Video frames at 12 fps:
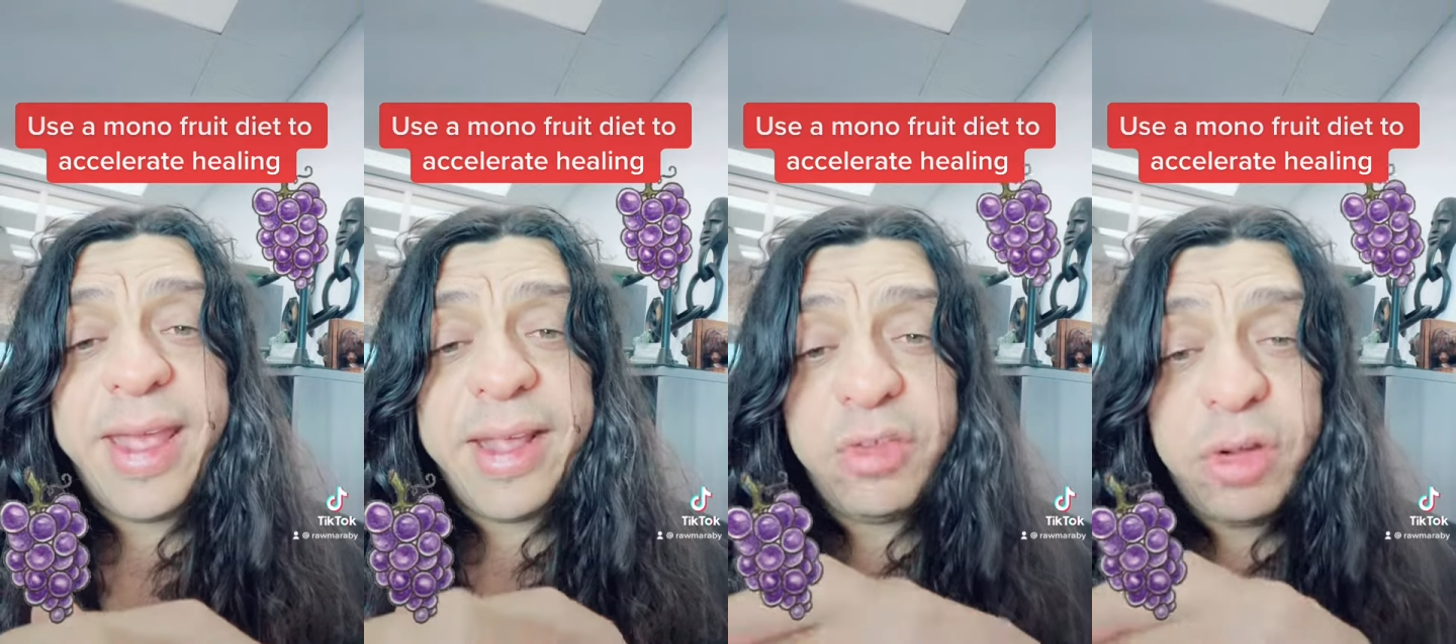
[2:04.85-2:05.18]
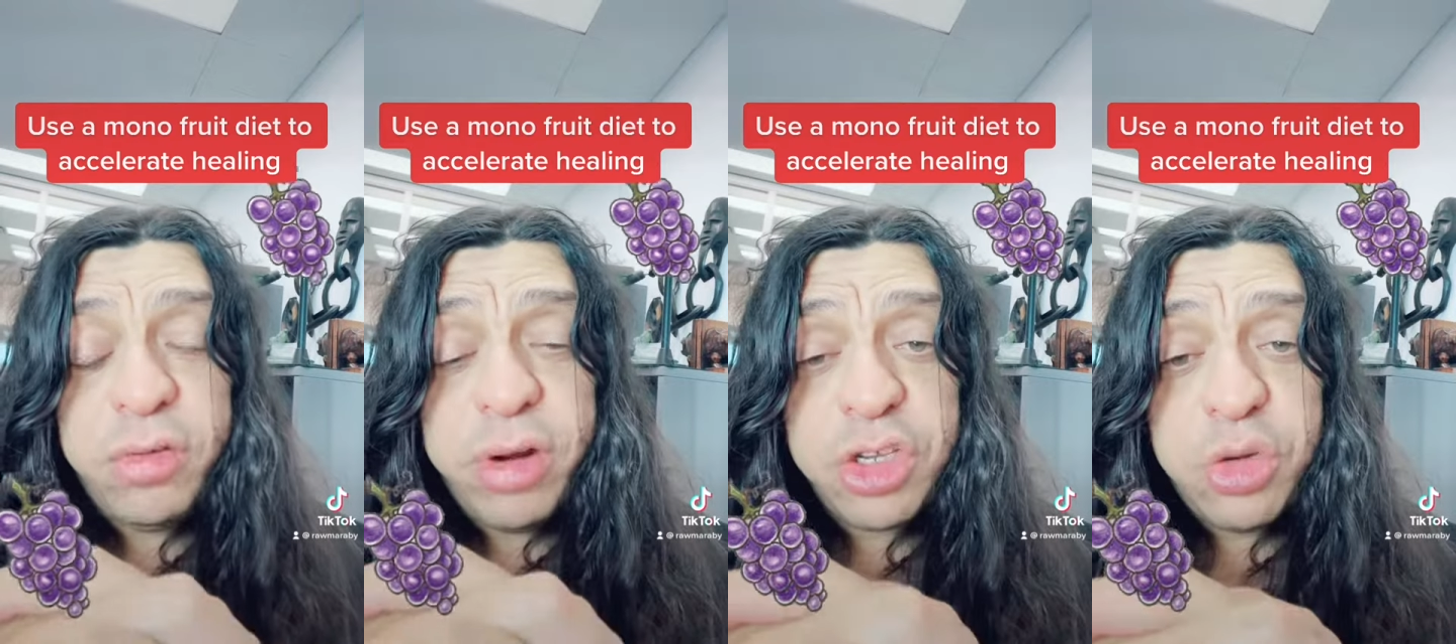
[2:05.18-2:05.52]
and
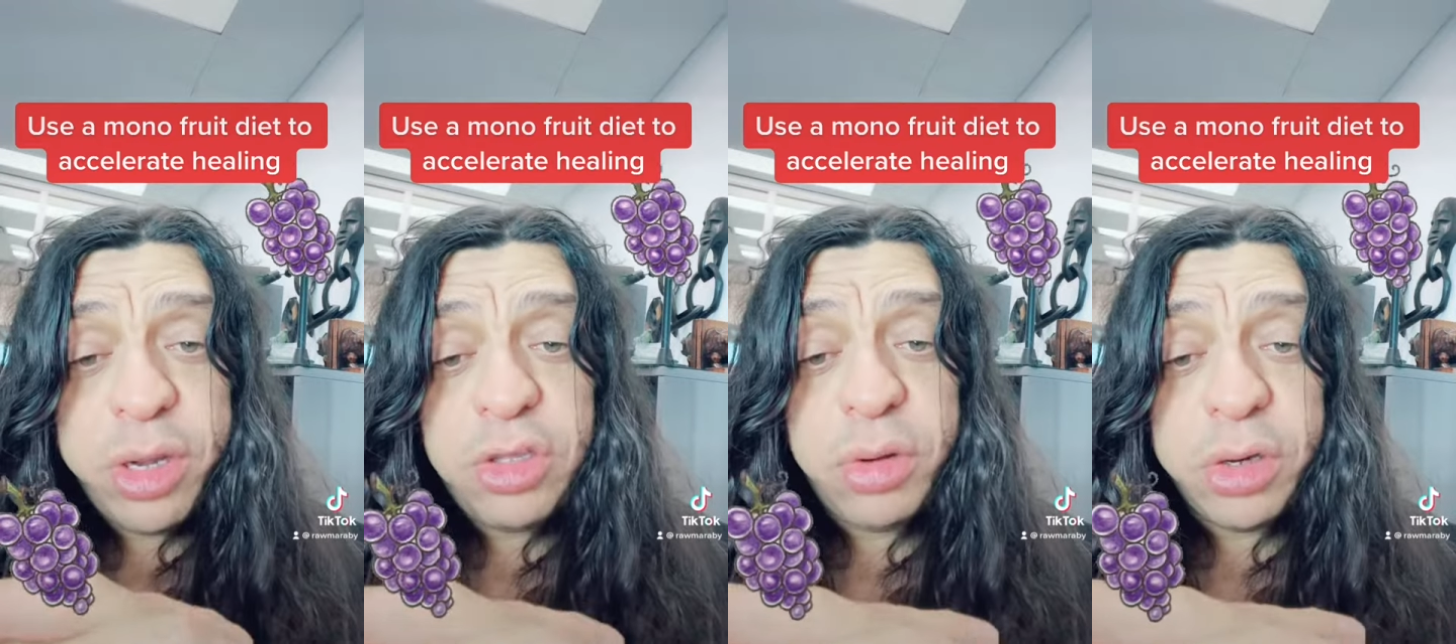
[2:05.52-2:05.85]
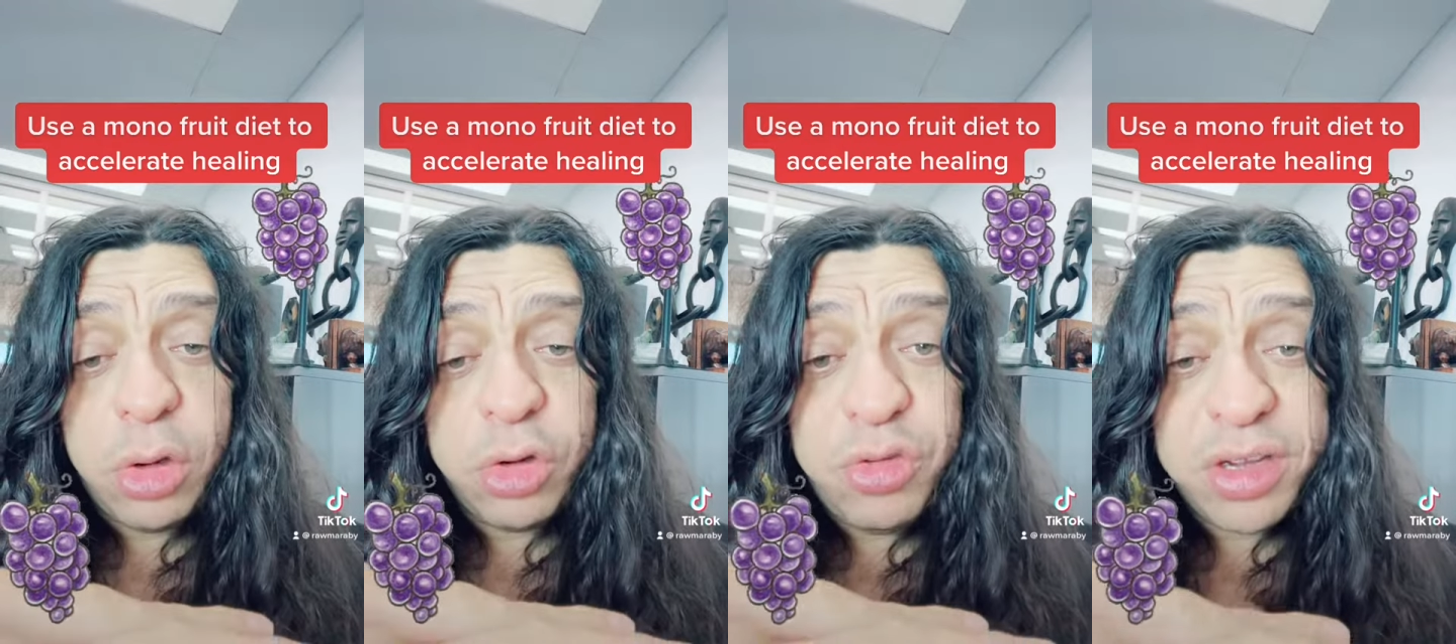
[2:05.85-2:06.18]
graduate to
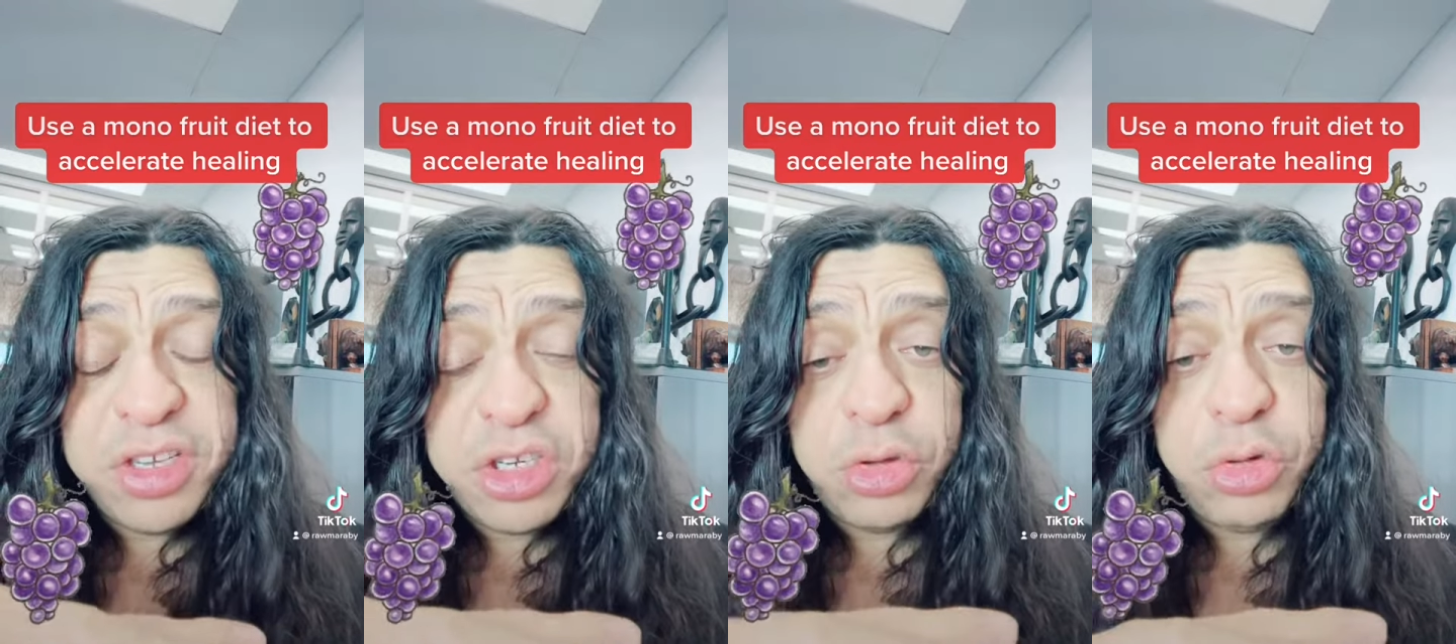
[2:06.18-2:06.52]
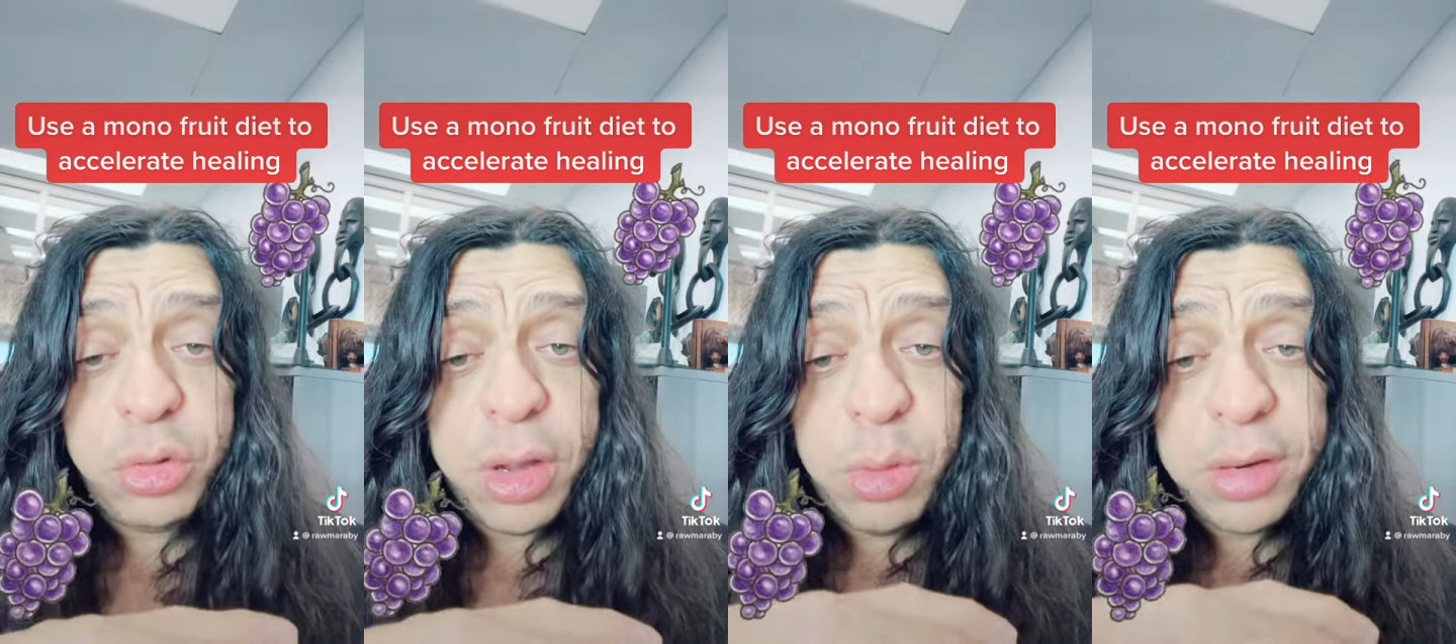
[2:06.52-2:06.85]
it or transition
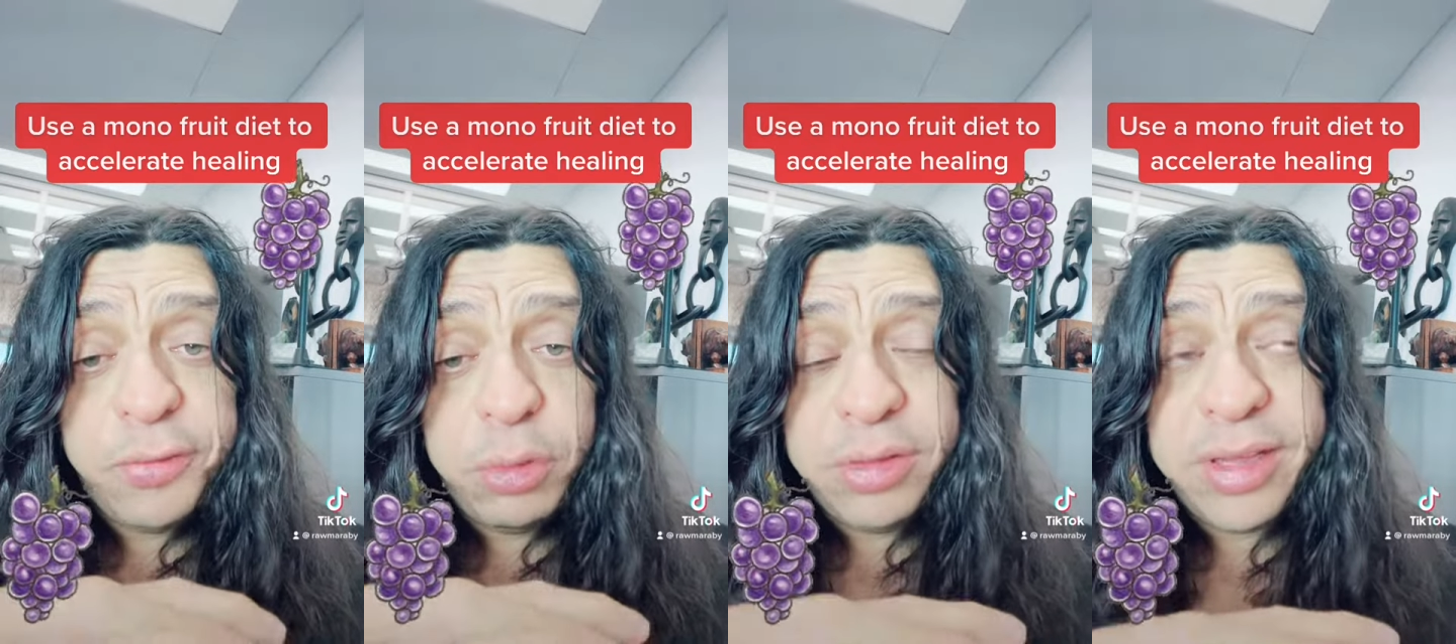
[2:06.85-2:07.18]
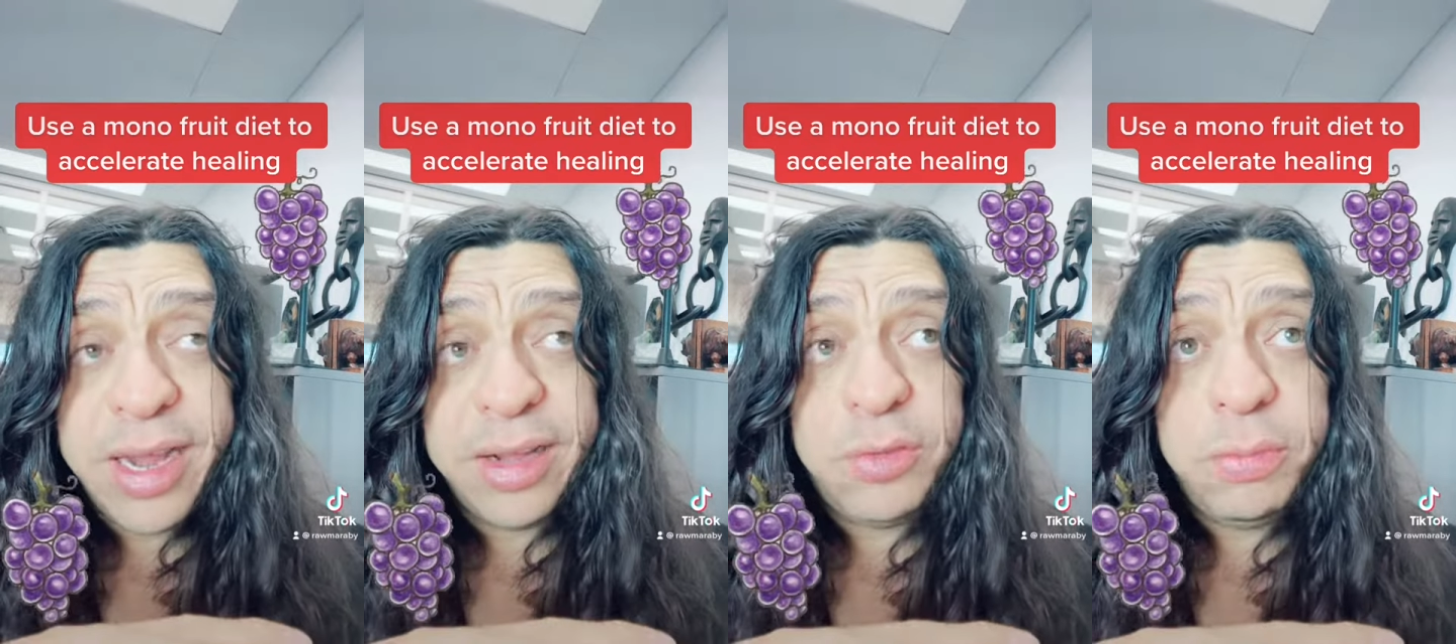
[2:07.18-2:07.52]
to a one fruit diet.